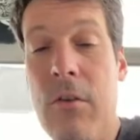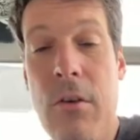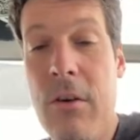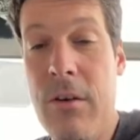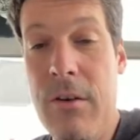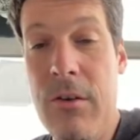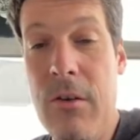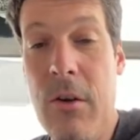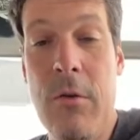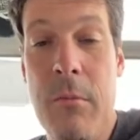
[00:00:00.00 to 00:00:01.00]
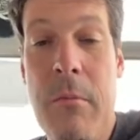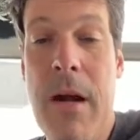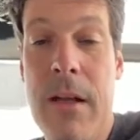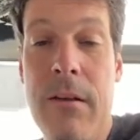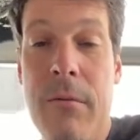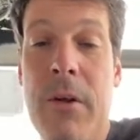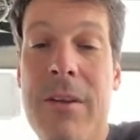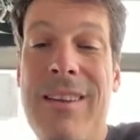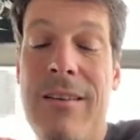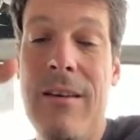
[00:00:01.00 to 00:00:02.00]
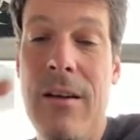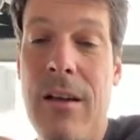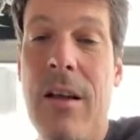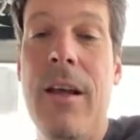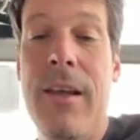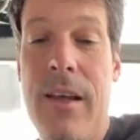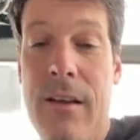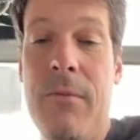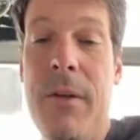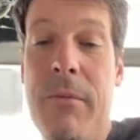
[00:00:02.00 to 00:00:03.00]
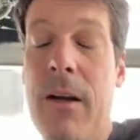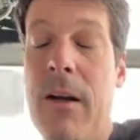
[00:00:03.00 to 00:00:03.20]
uh, is not. Mm, it's minimal. It, yeah, it's minimal,